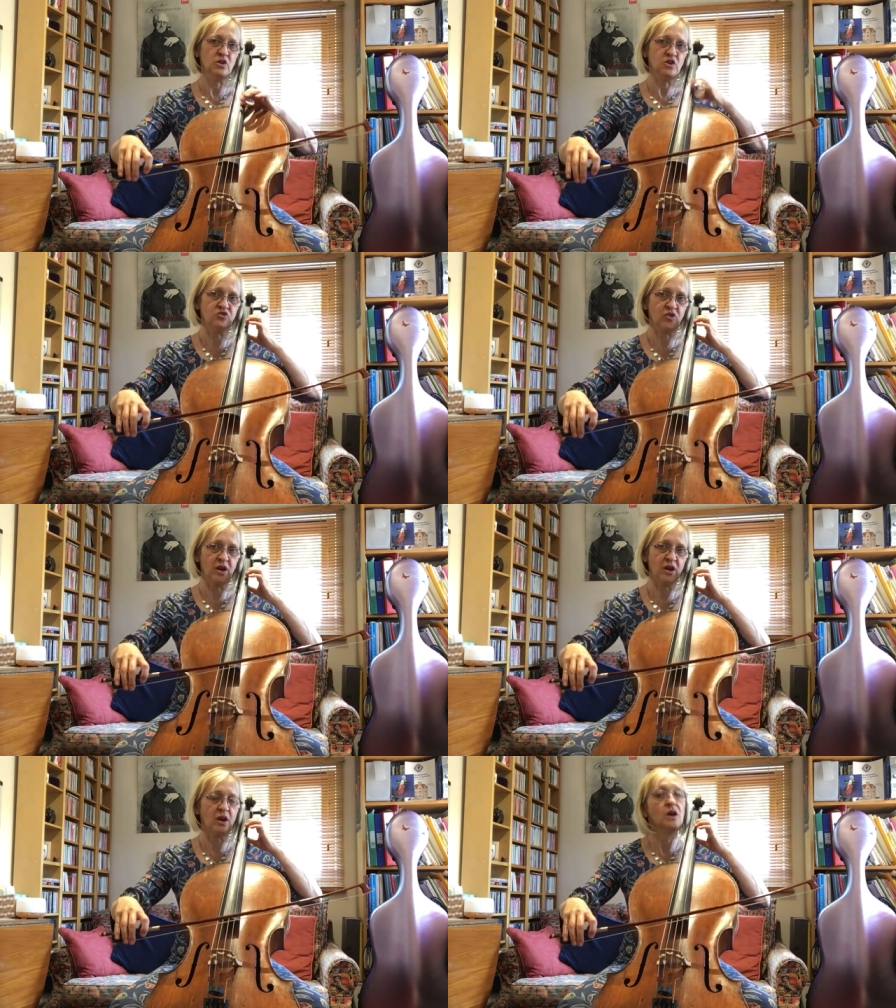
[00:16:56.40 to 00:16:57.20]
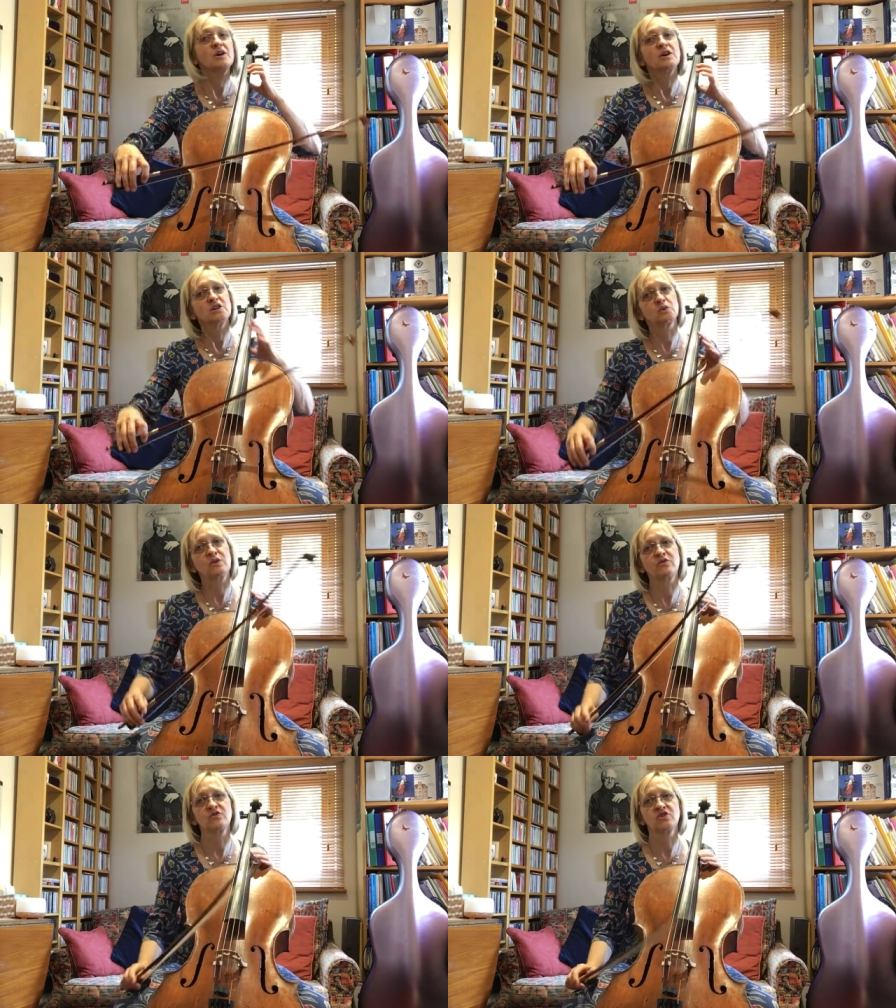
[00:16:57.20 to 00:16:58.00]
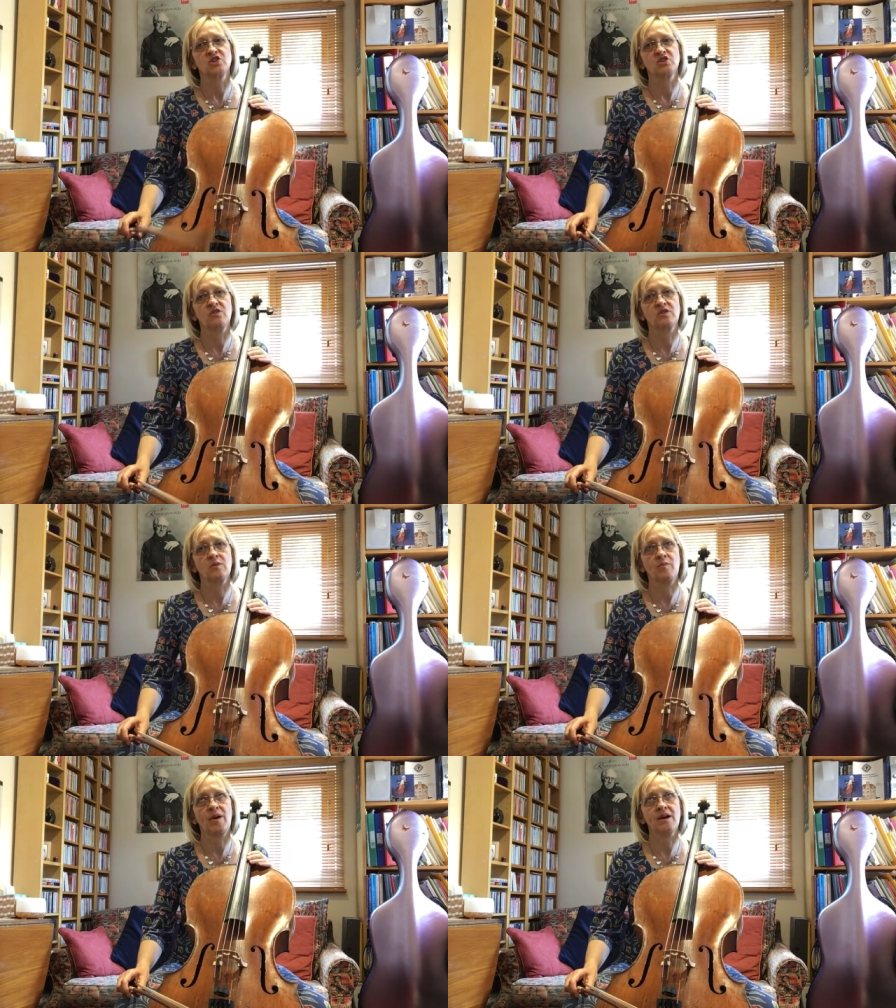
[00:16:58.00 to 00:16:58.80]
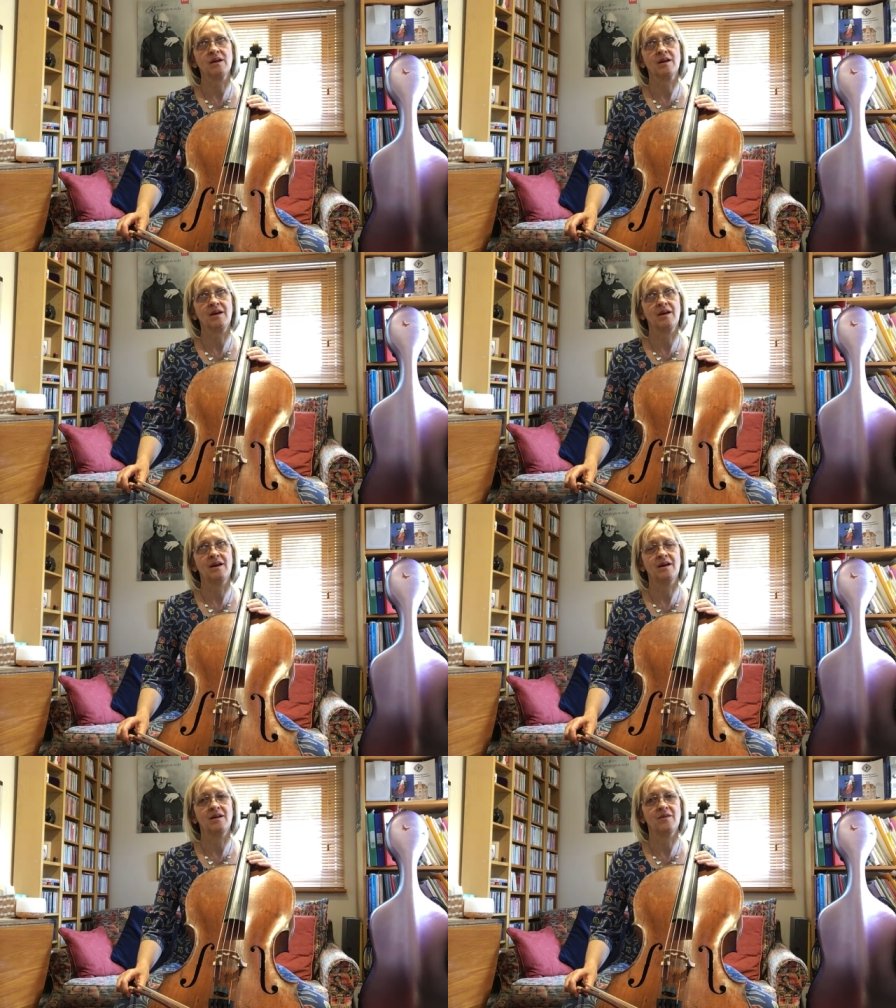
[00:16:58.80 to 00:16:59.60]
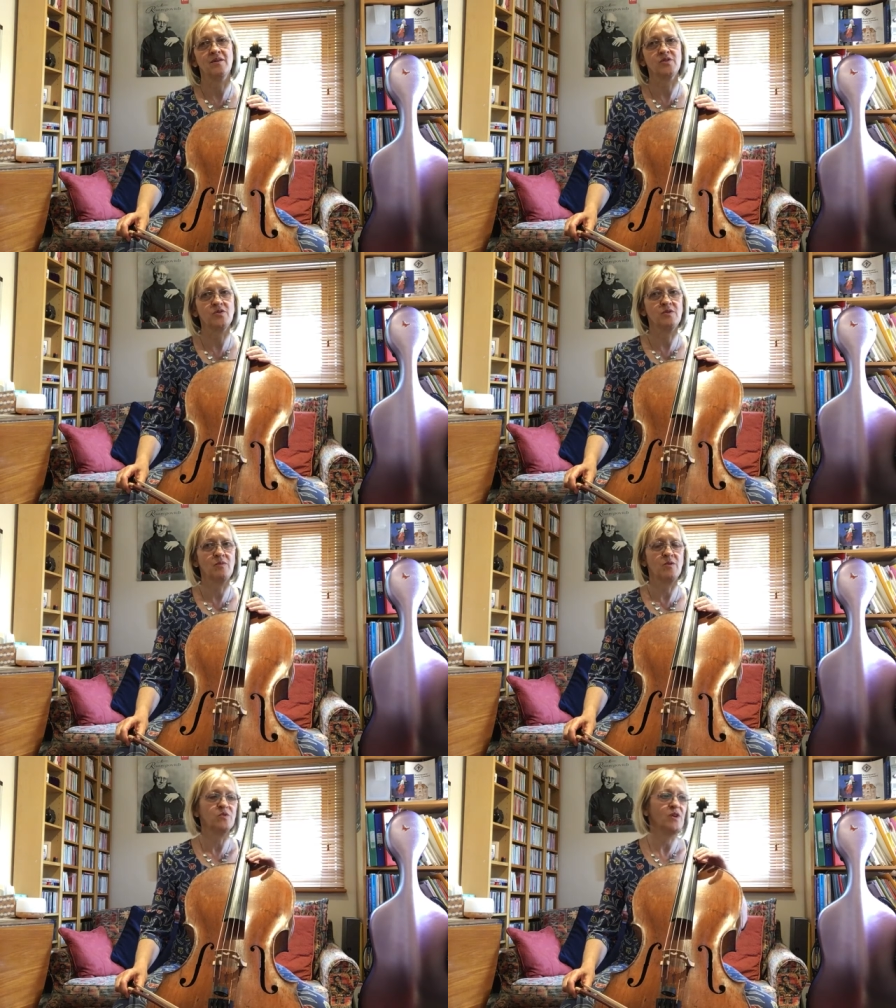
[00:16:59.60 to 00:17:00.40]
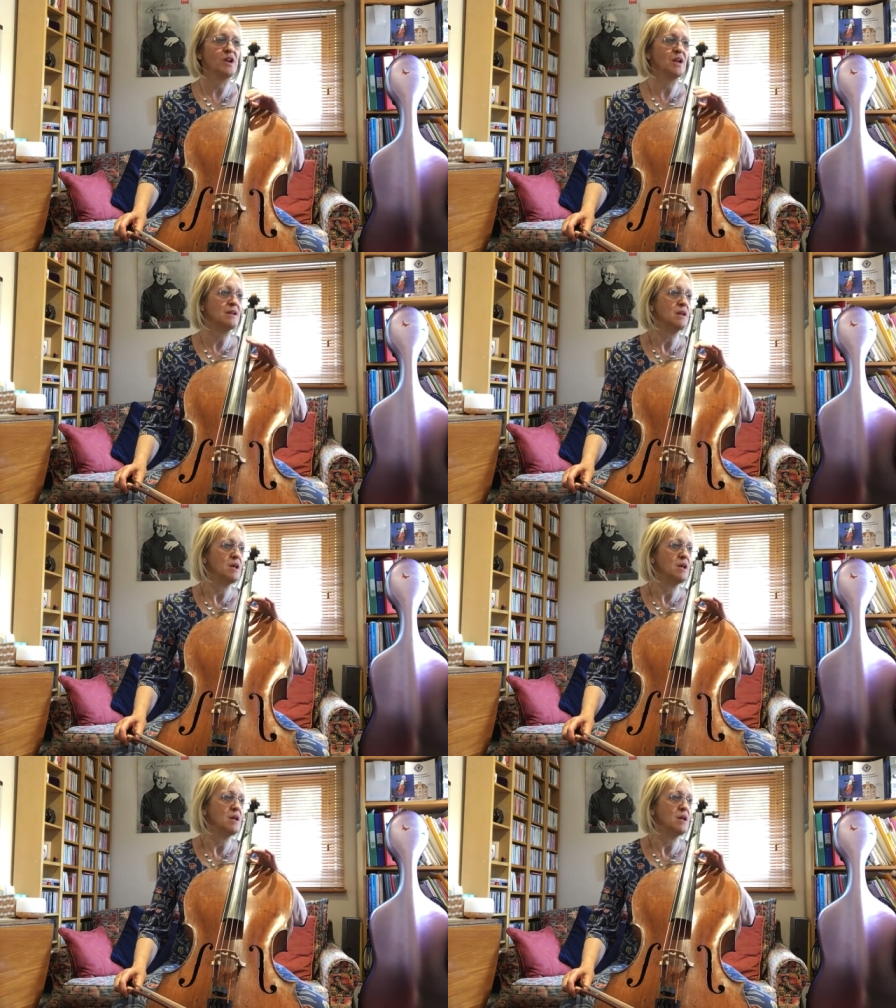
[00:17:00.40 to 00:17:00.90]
try a swift shift back. I don't think mine was very clean.